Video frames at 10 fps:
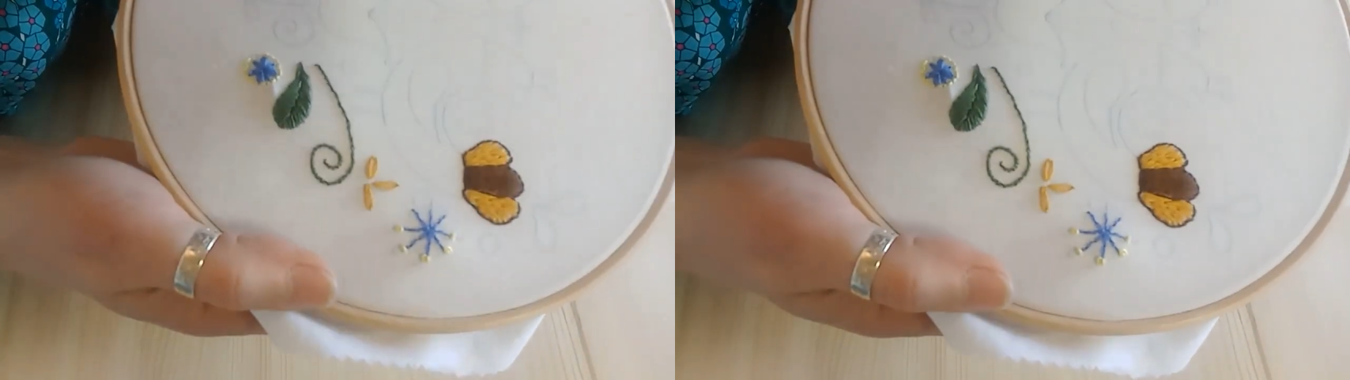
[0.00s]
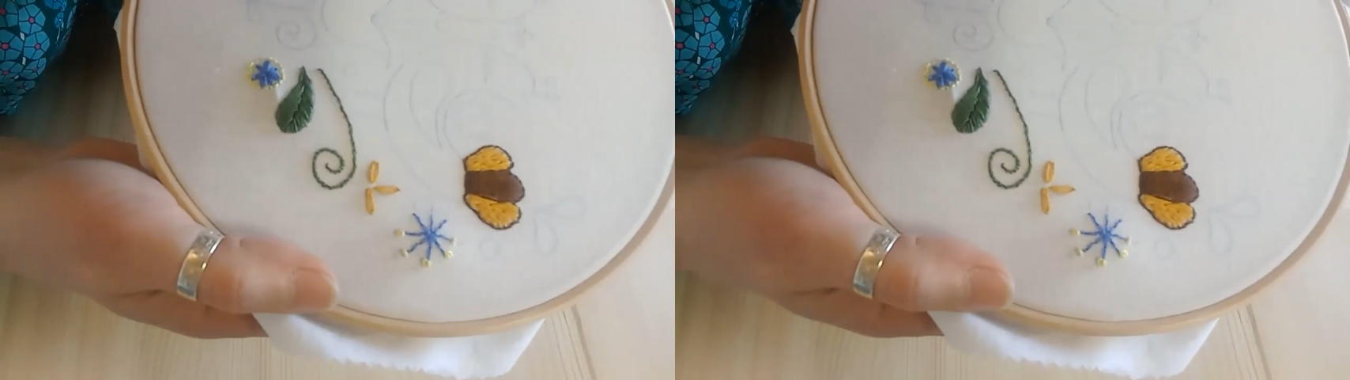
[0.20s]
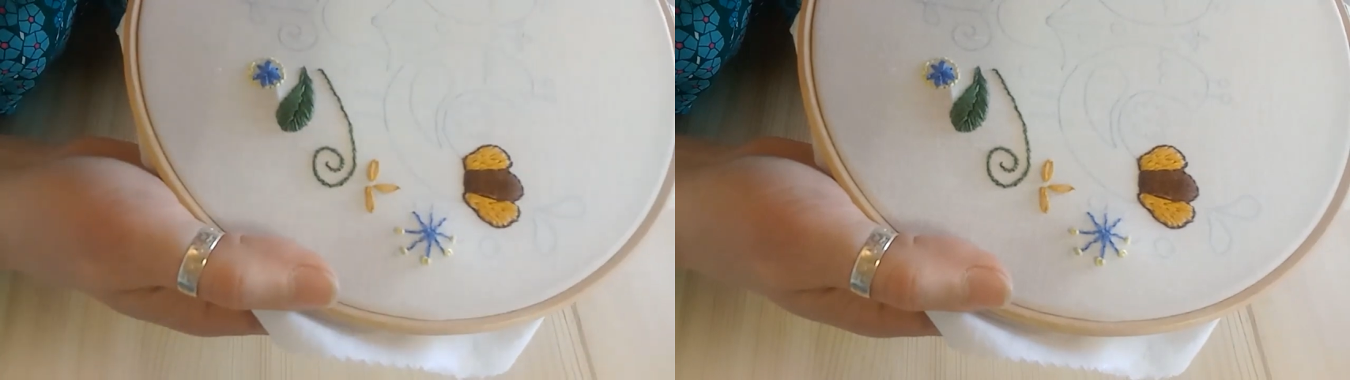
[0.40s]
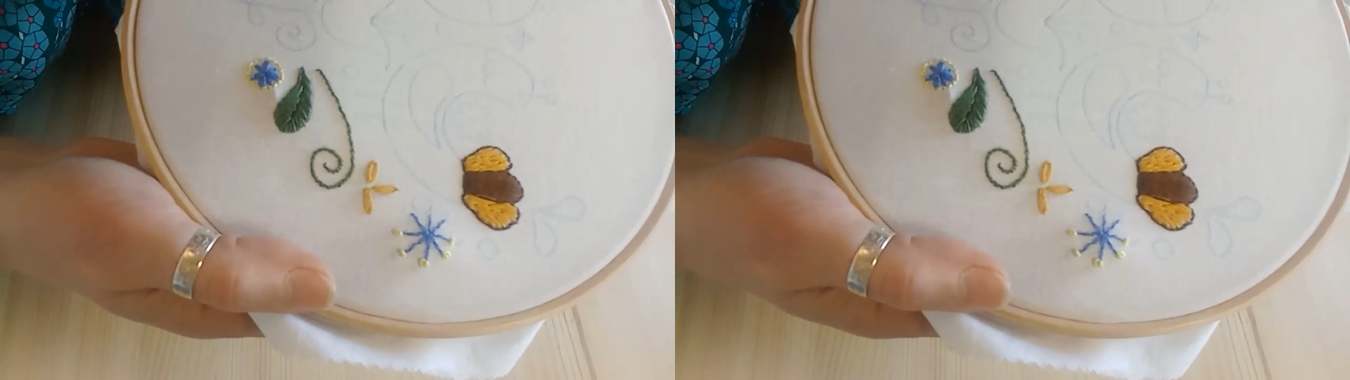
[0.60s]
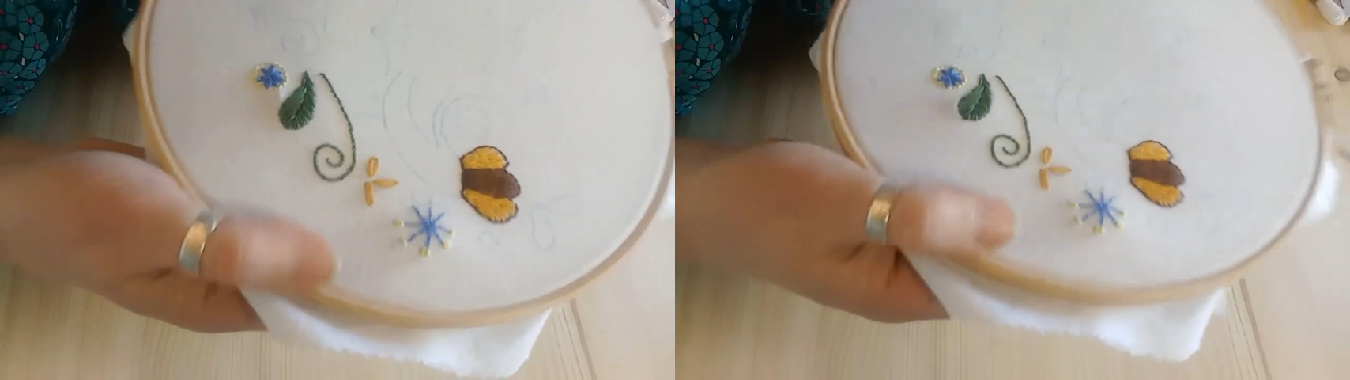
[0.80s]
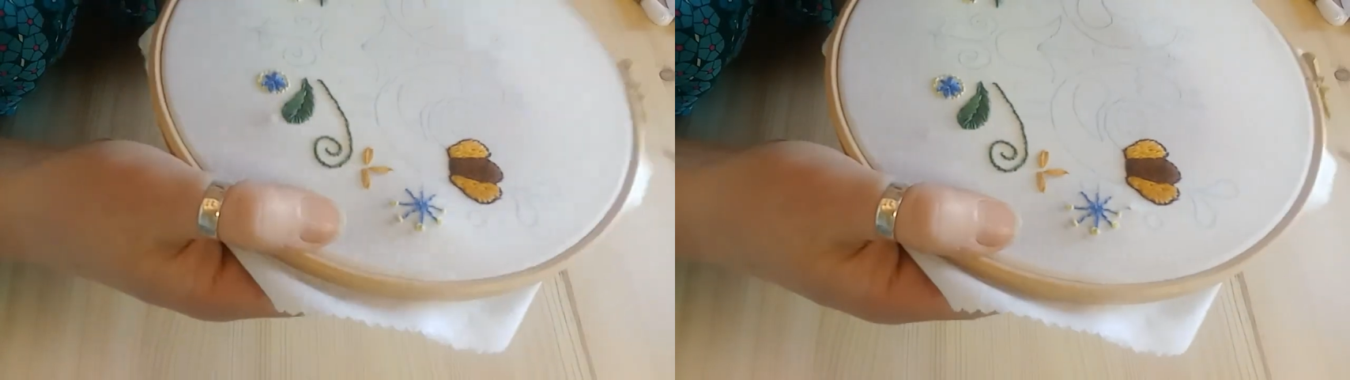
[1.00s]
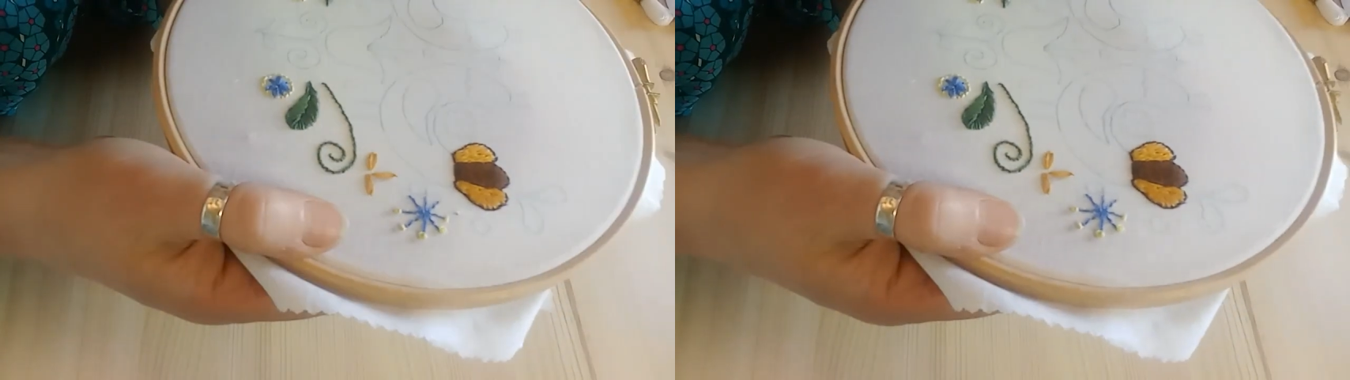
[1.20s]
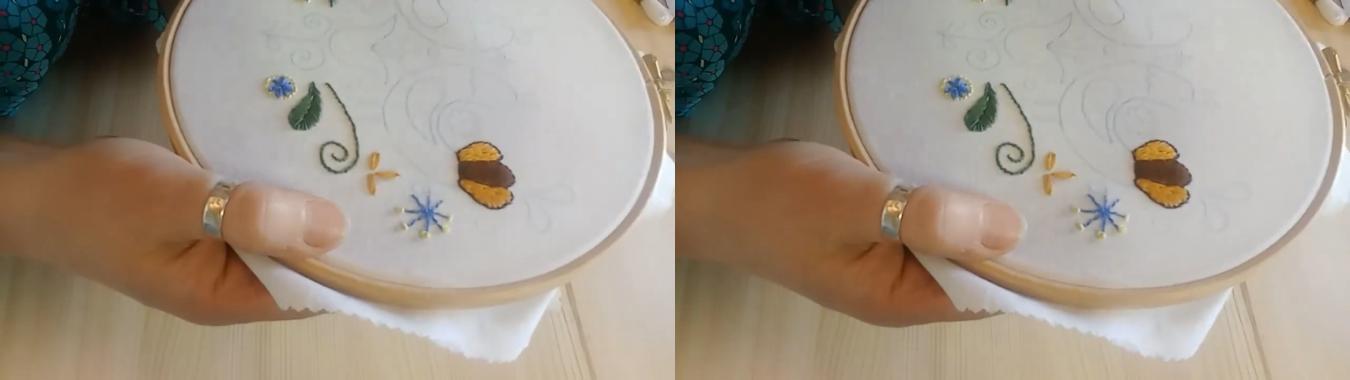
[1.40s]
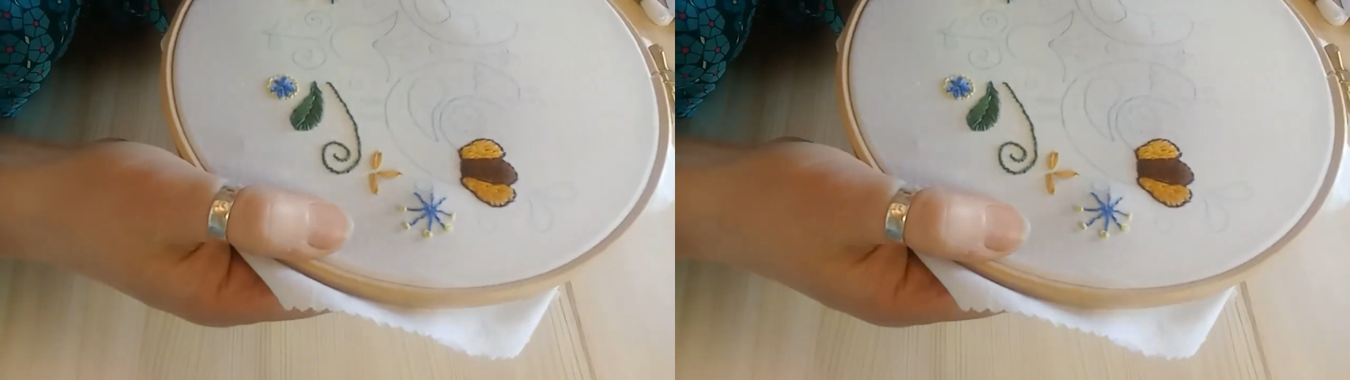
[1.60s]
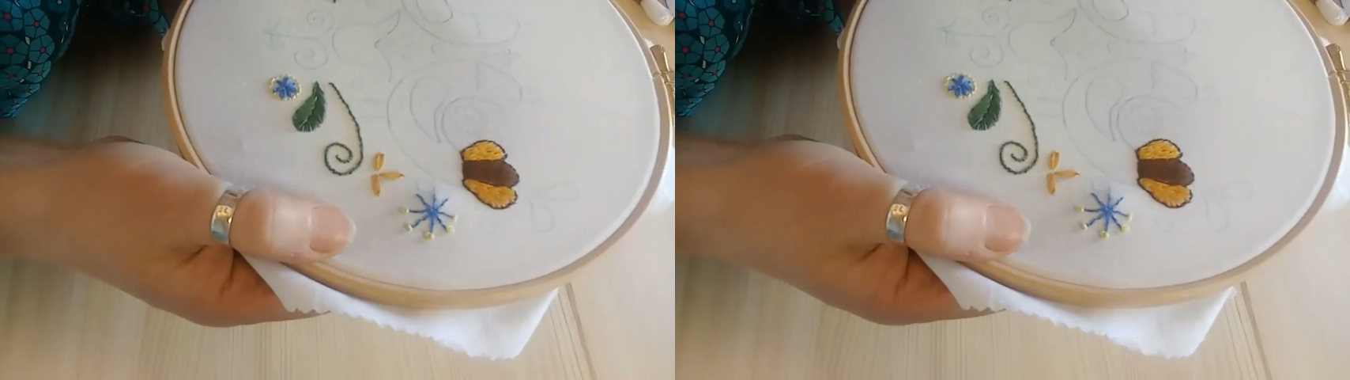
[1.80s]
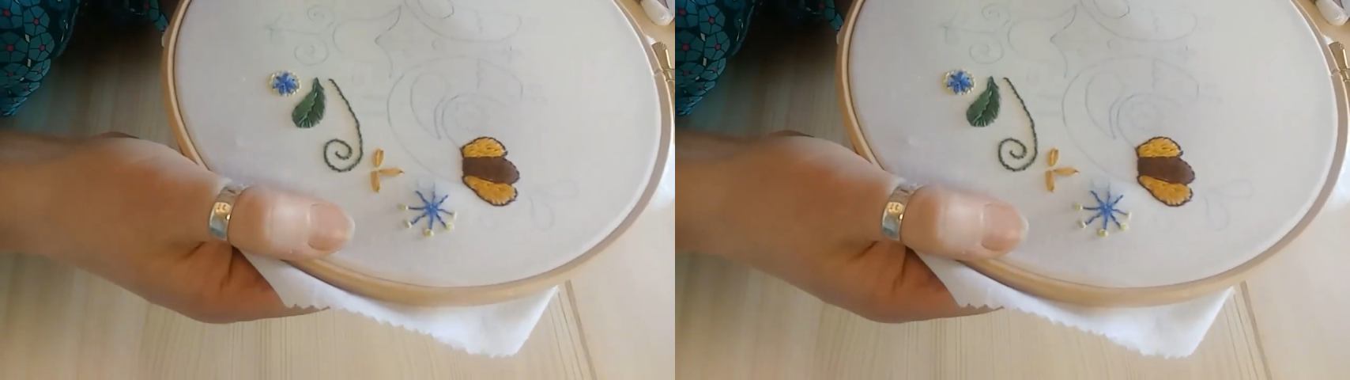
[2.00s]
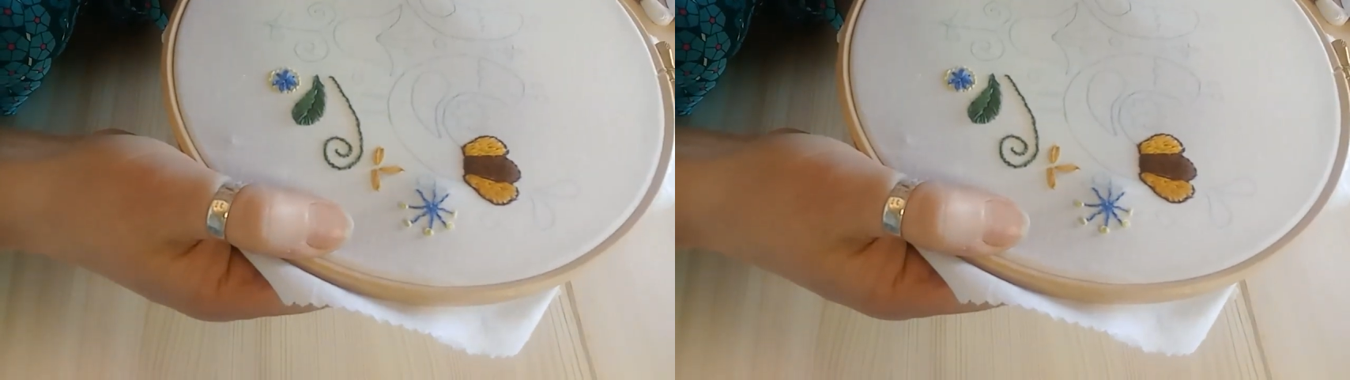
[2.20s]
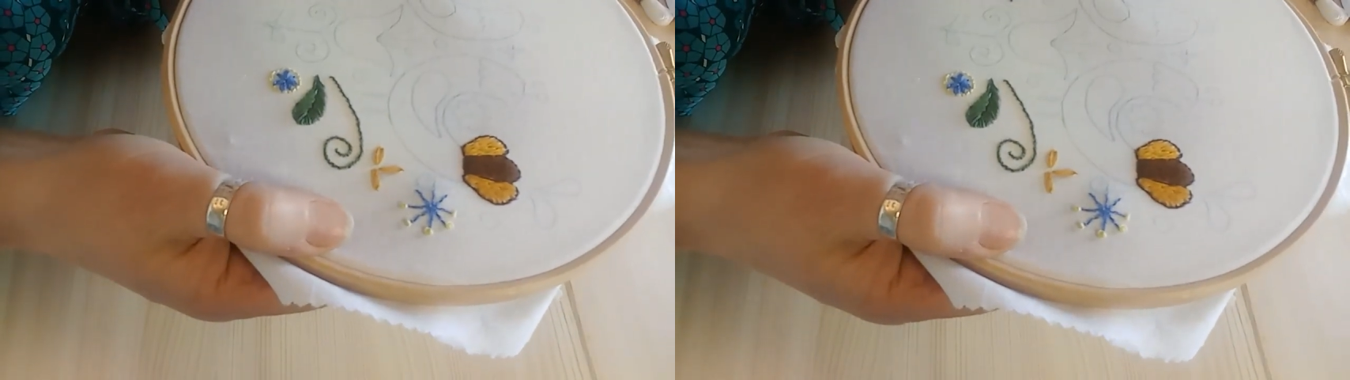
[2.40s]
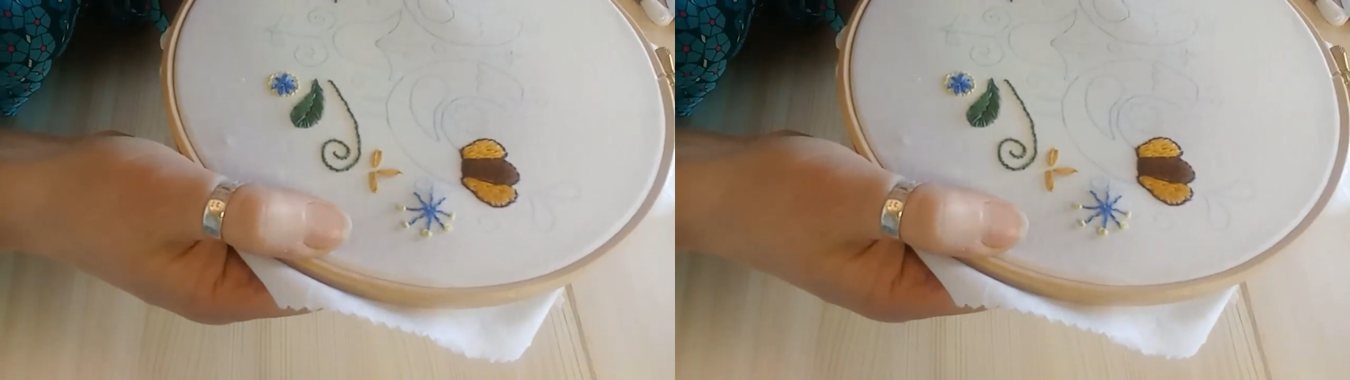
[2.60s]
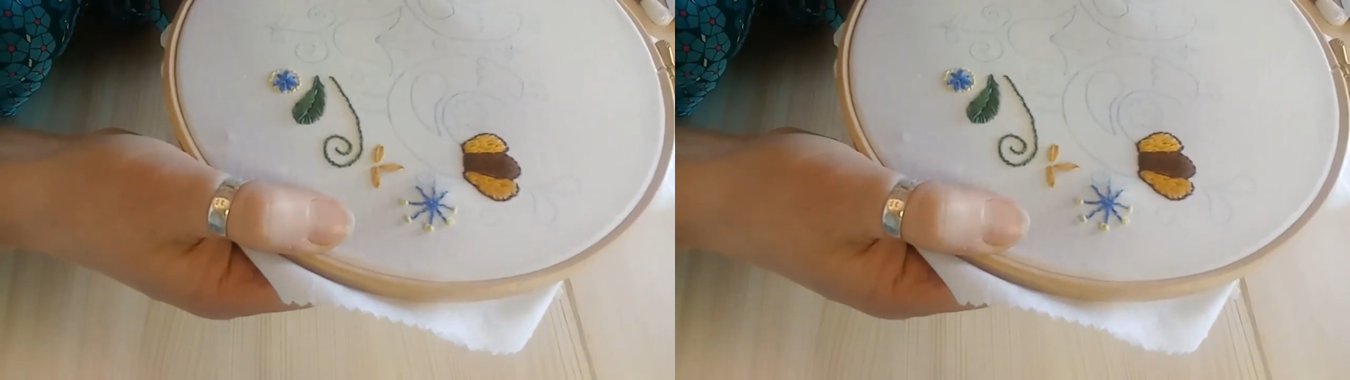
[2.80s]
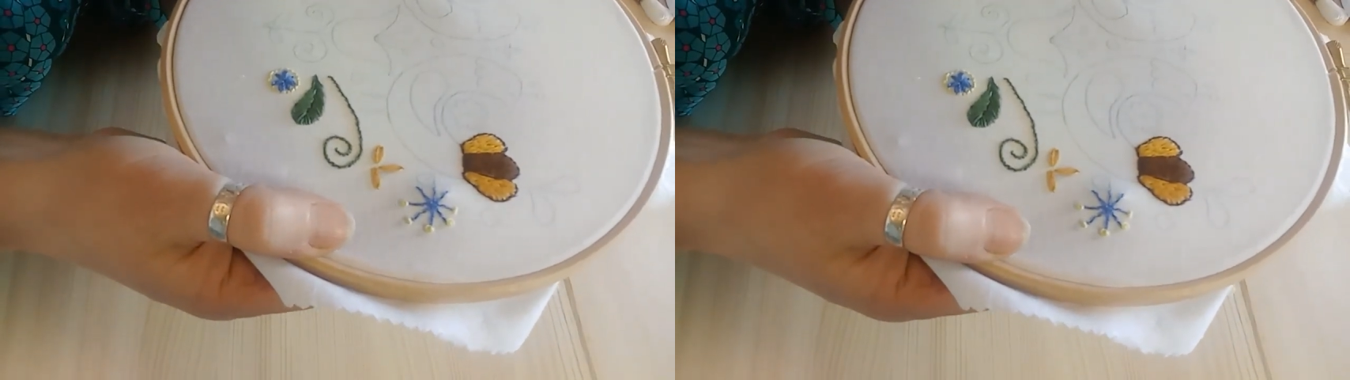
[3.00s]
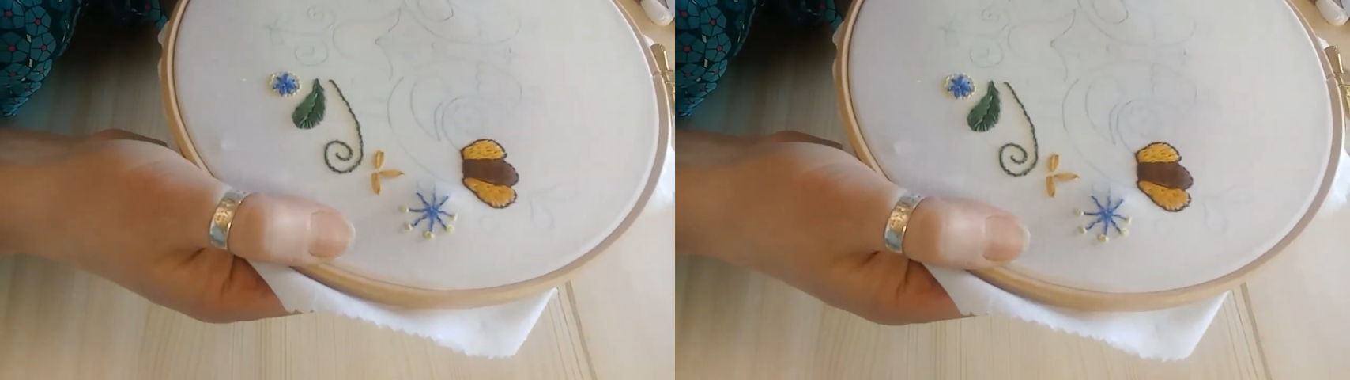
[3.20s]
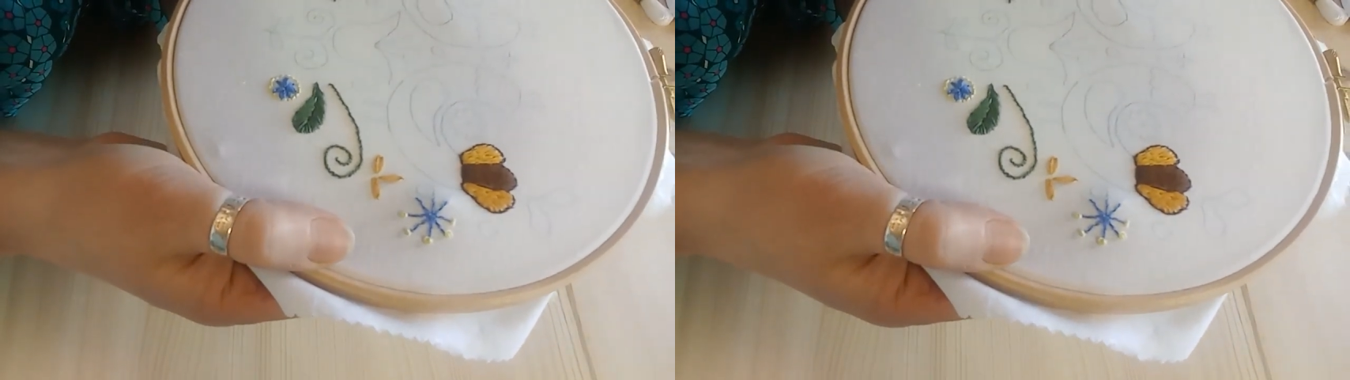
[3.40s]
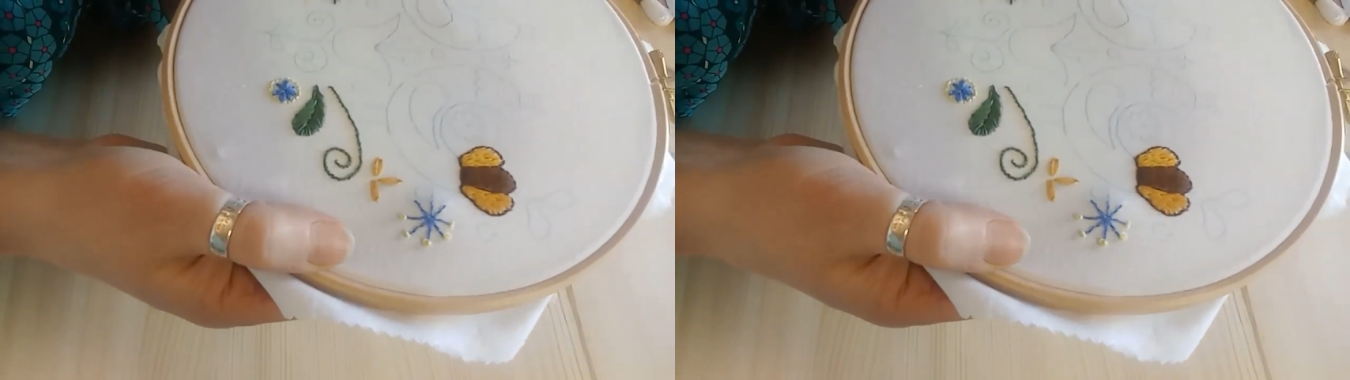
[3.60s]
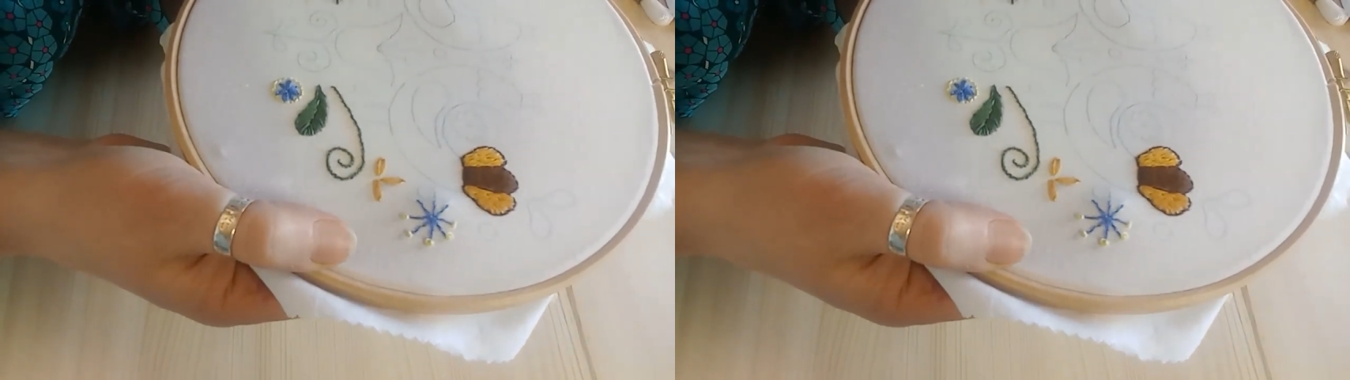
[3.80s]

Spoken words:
Nobody's mouth can be seen.